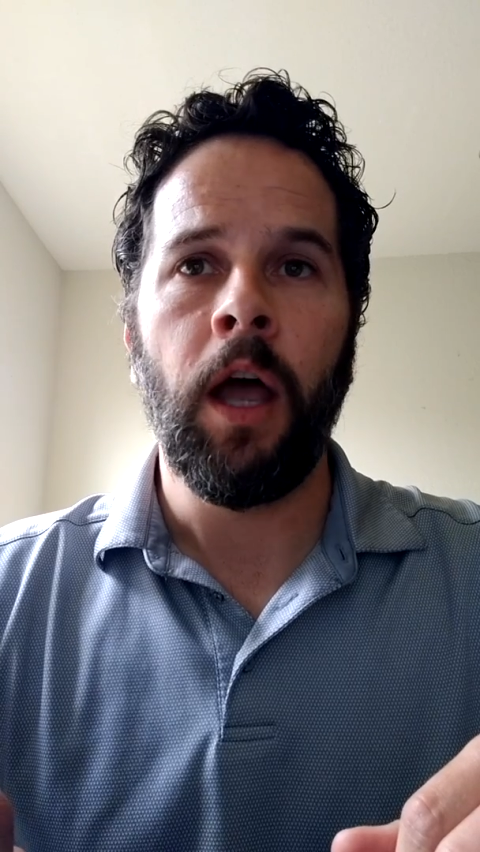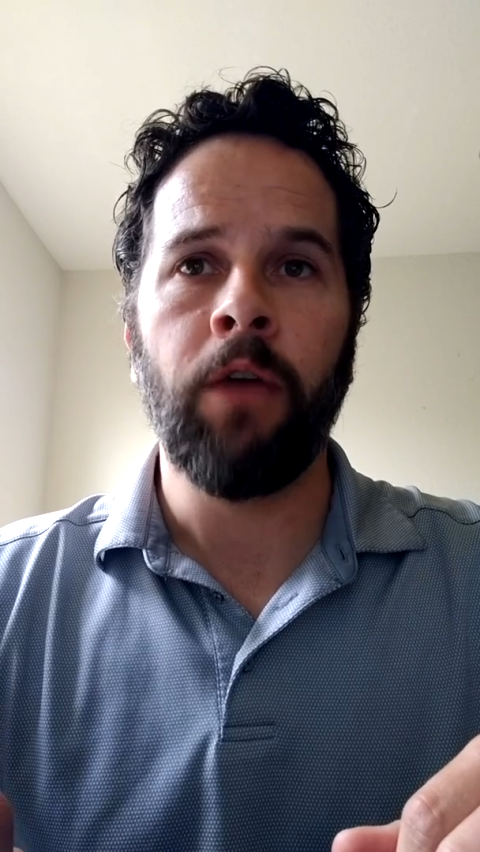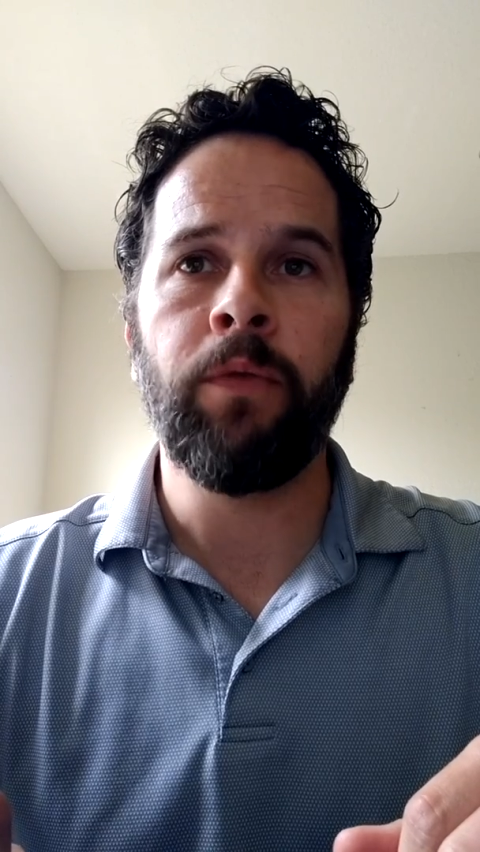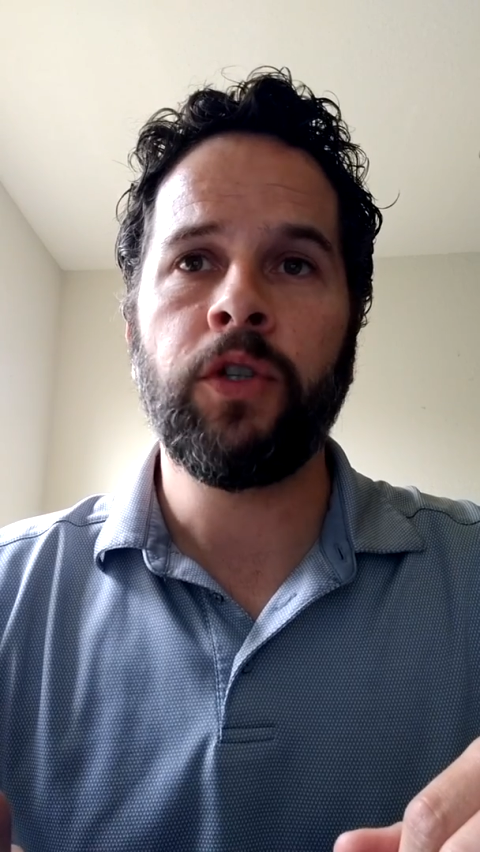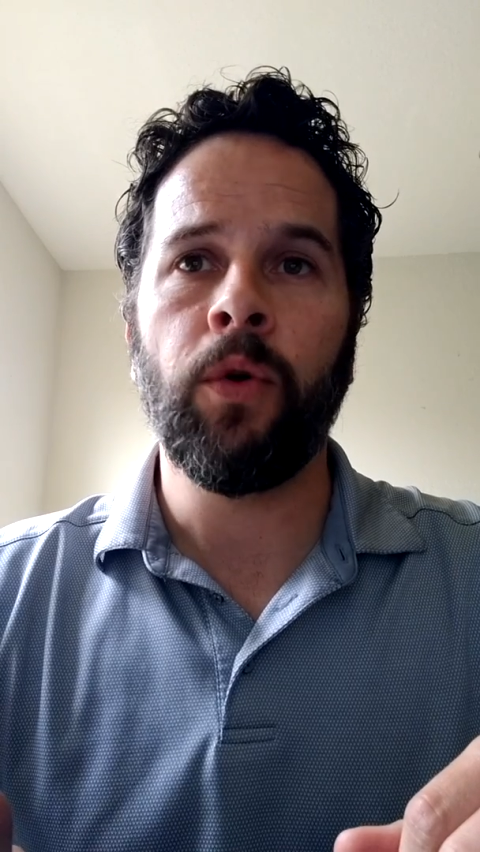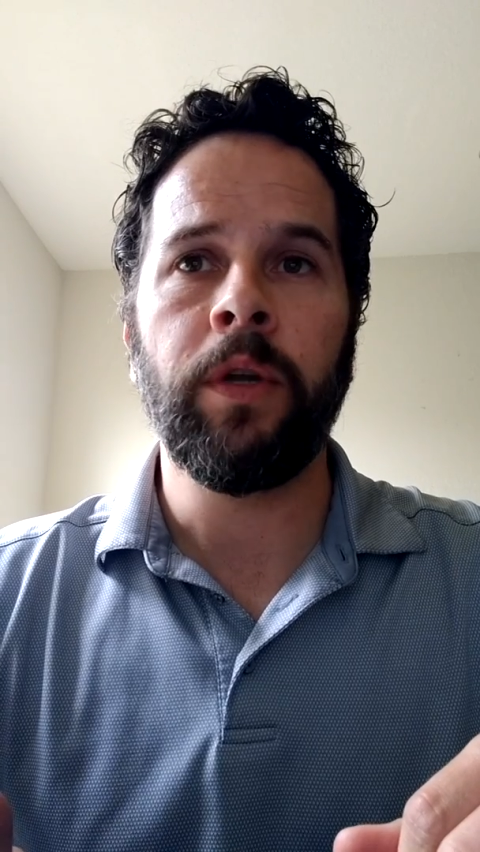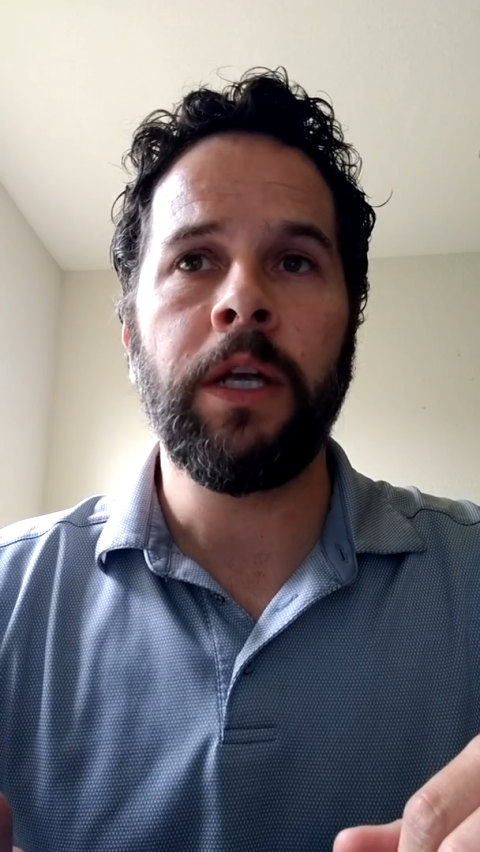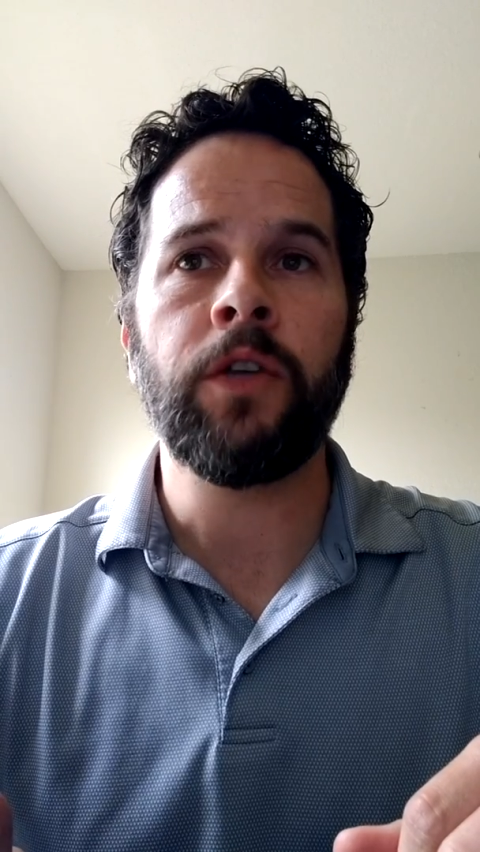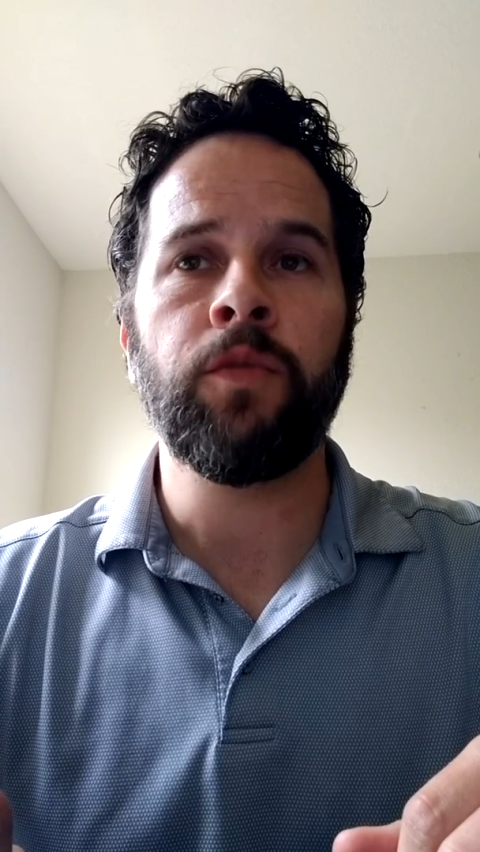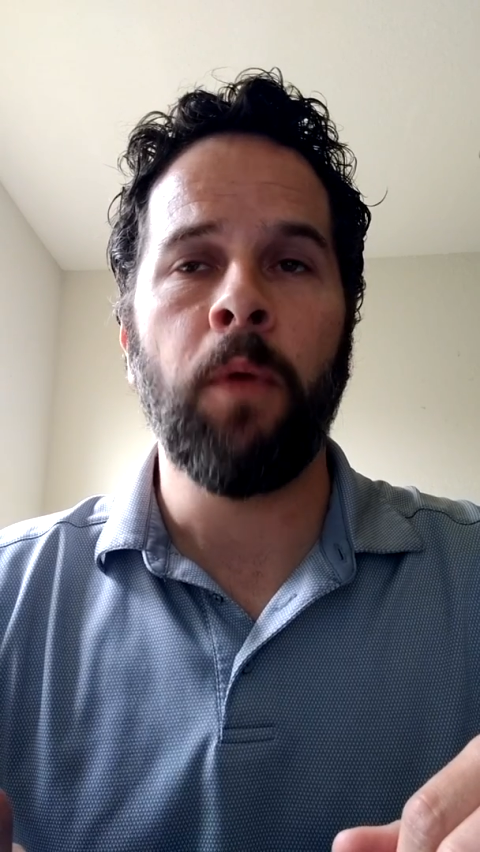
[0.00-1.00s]
of which
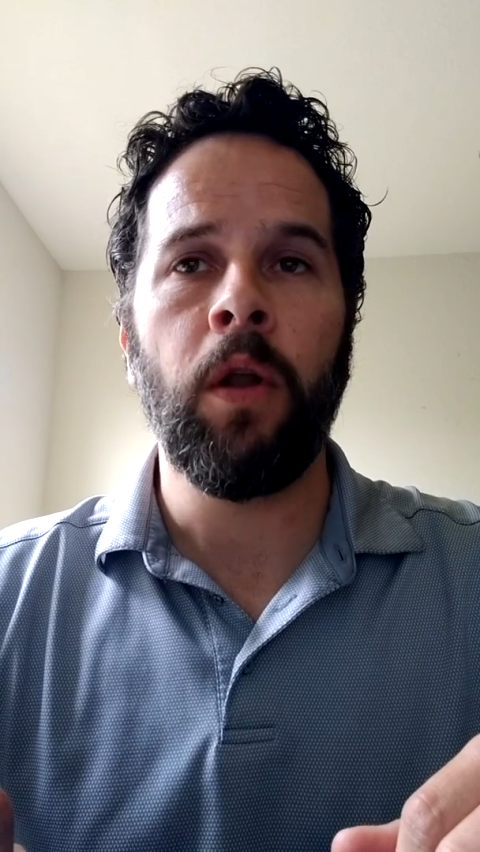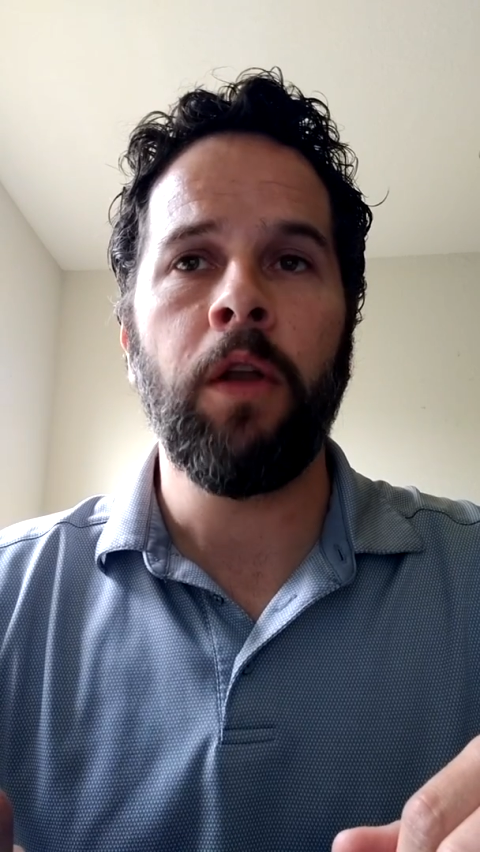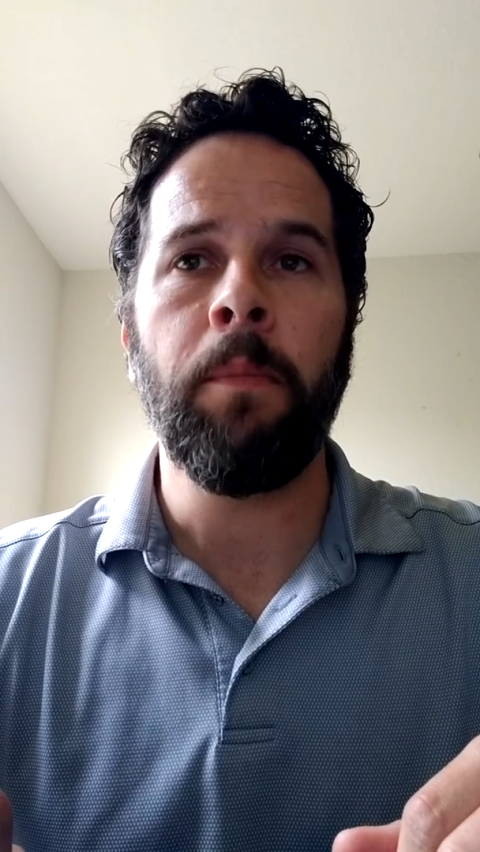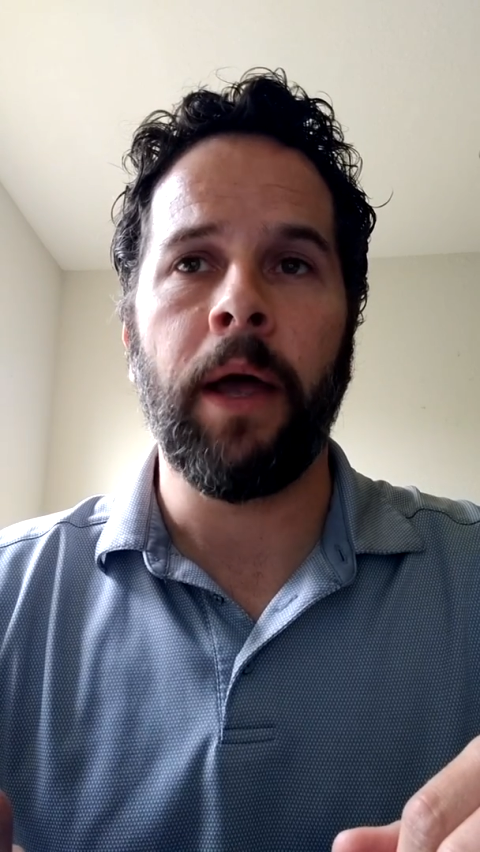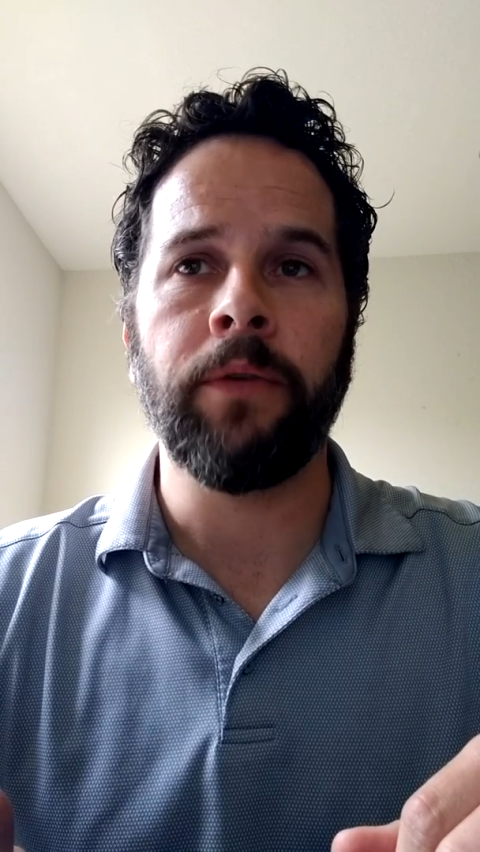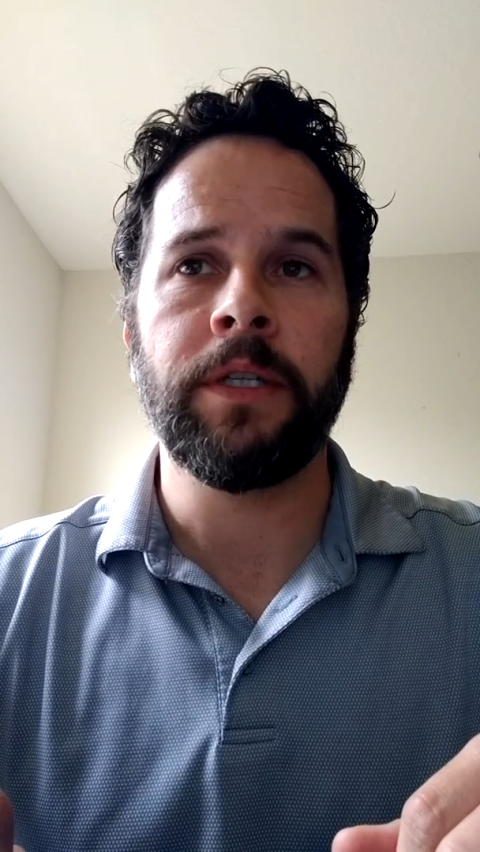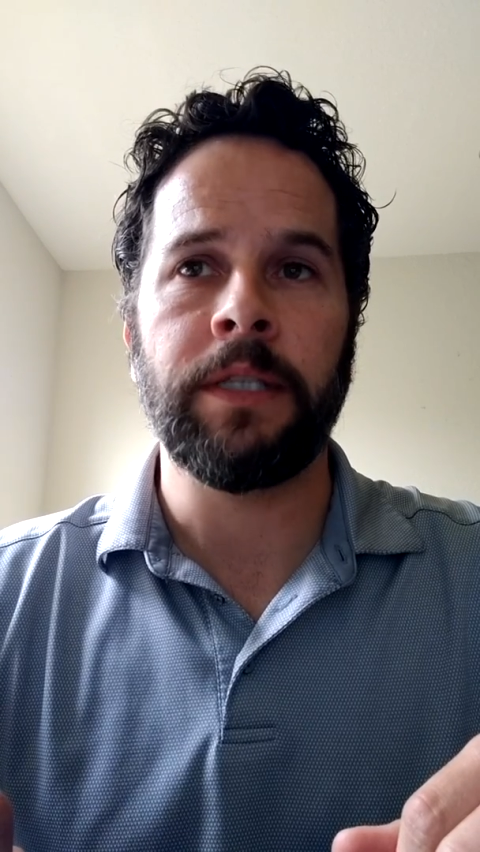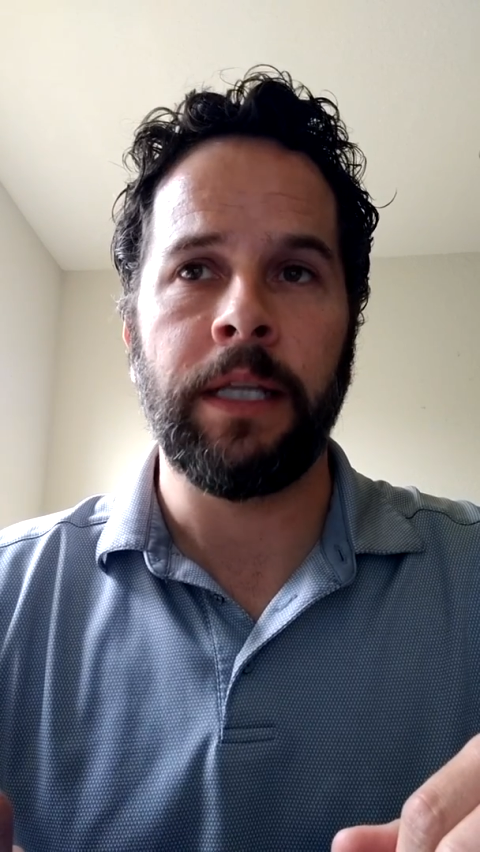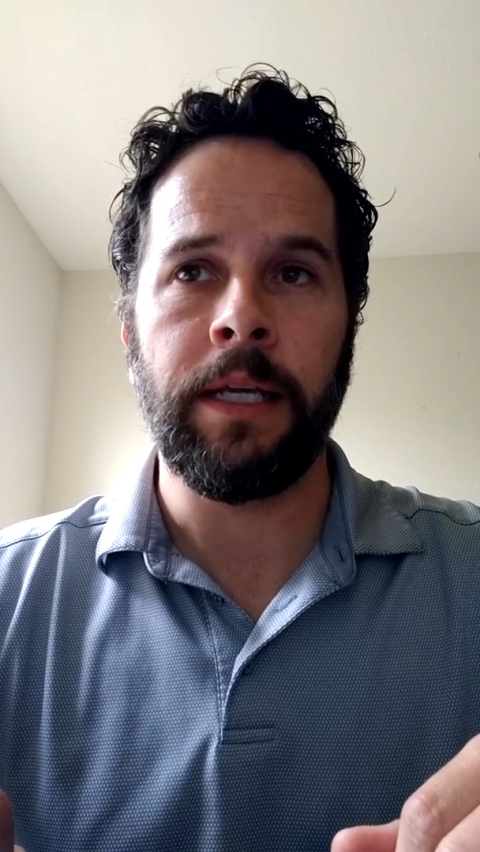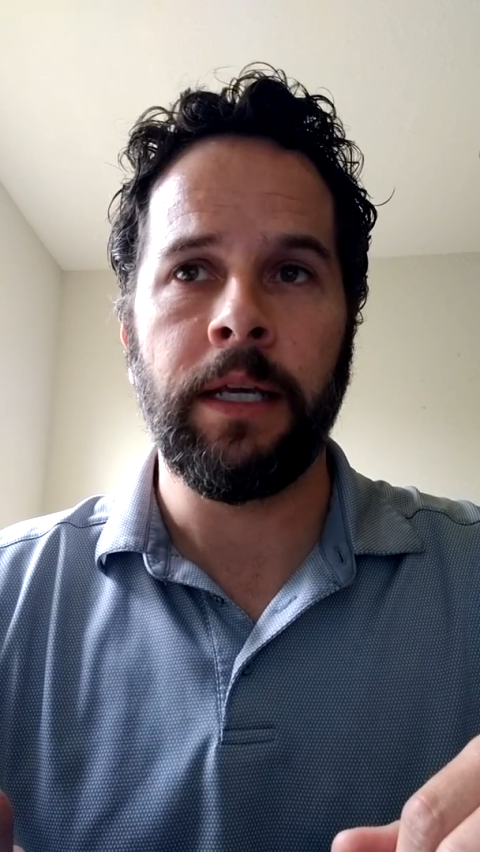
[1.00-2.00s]
only a small amount
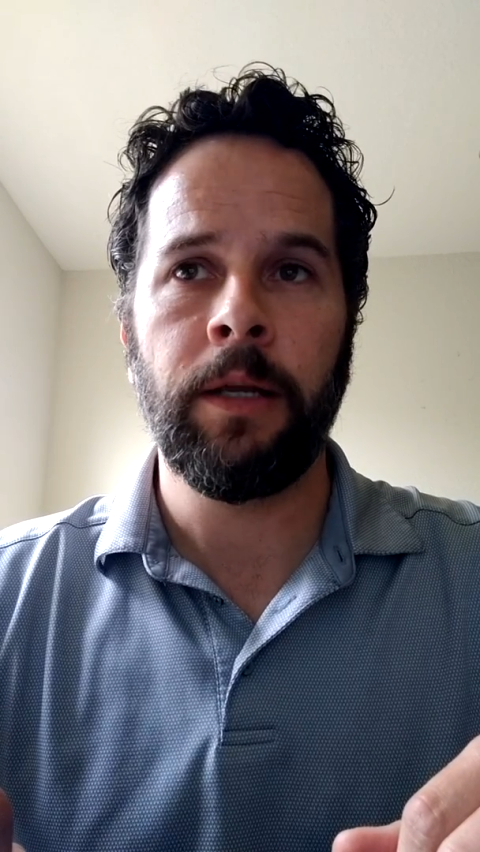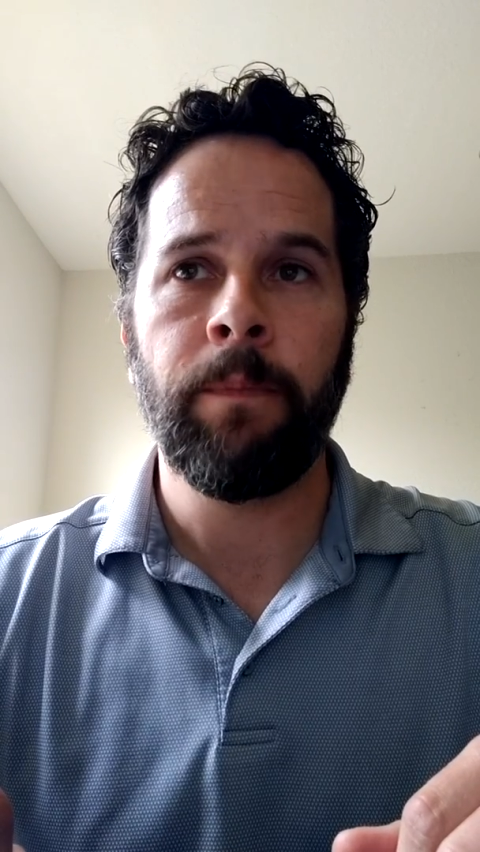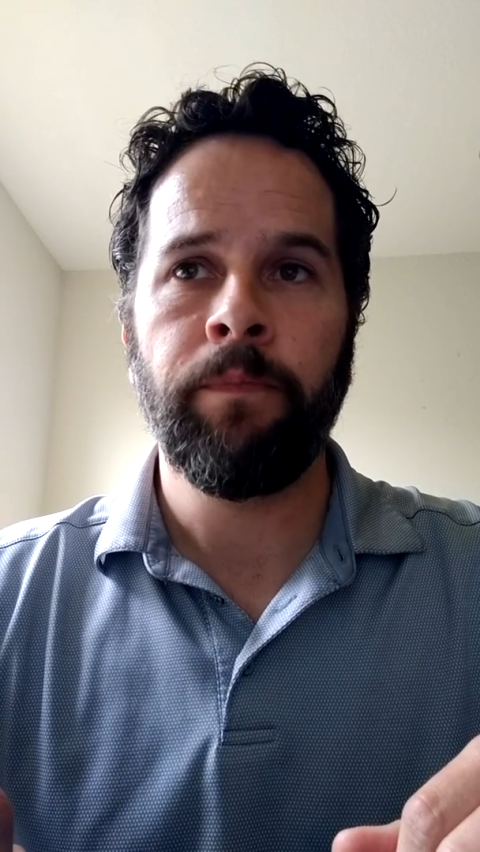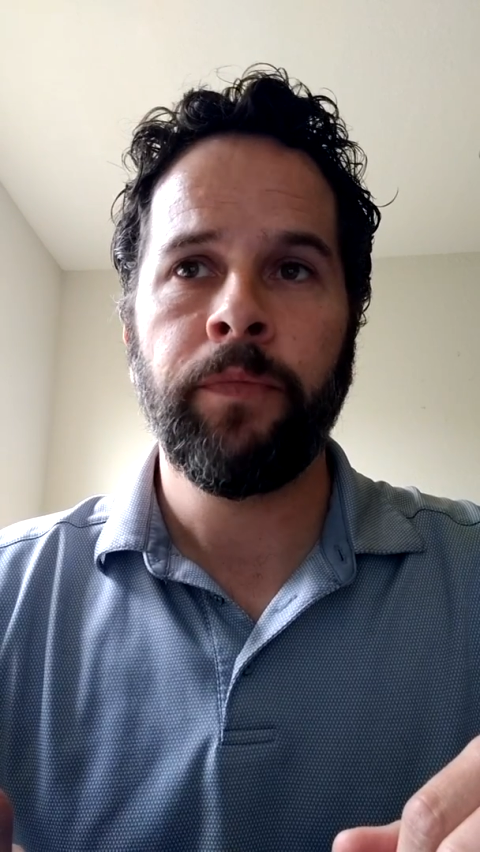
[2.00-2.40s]
is leaded.